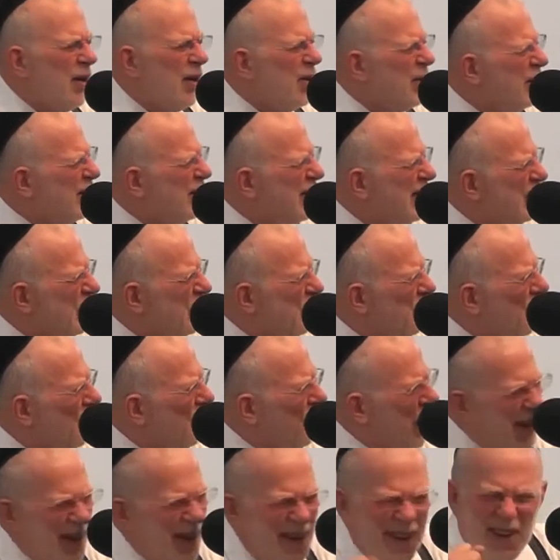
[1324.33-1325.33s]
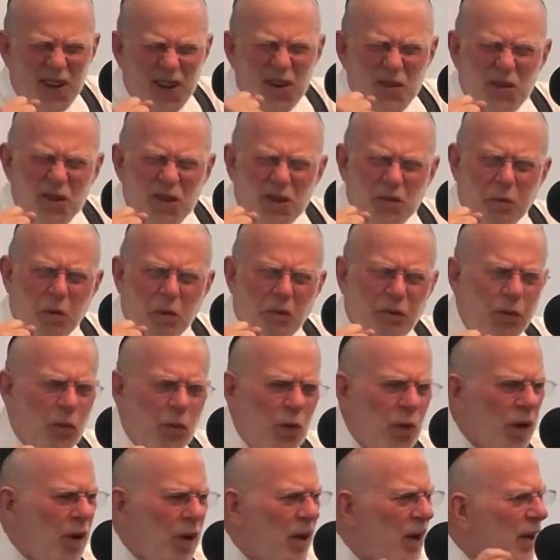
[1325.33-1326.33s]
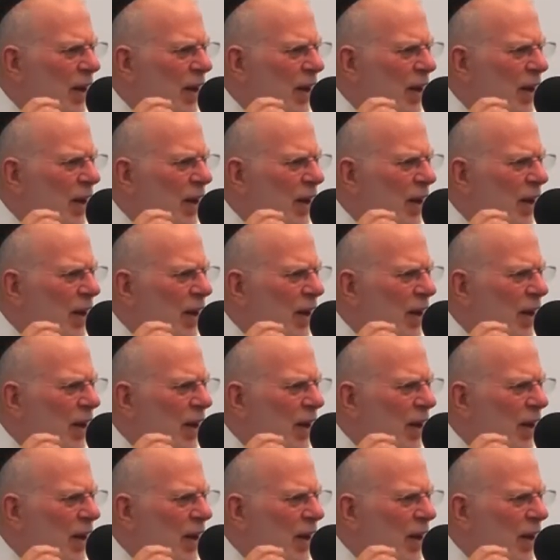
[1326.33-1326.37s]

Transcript: who are these? Where did I hear this before?